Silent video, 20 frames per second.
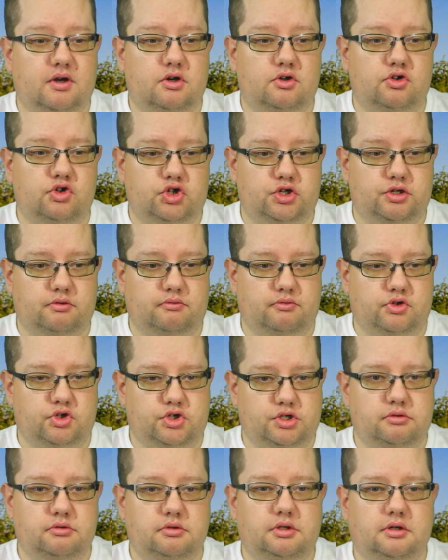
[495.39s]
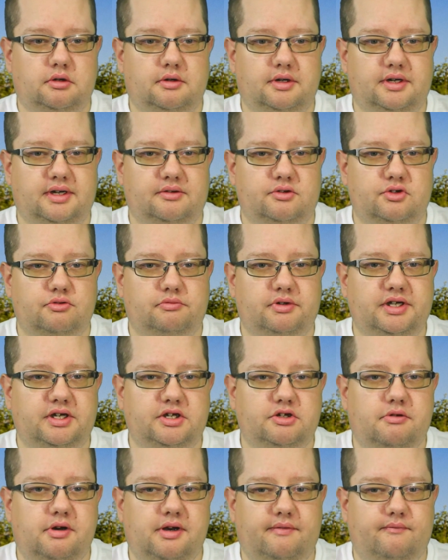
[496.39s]
June 30th,
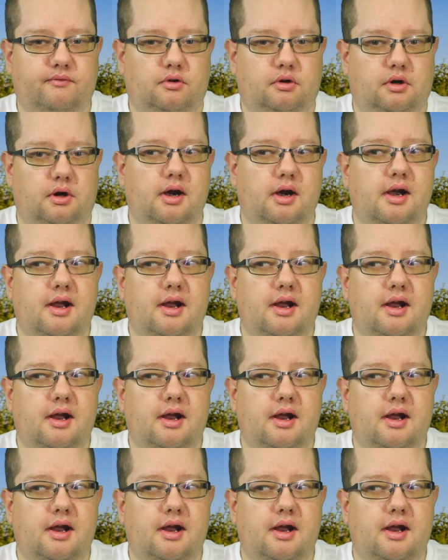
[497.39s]
2024.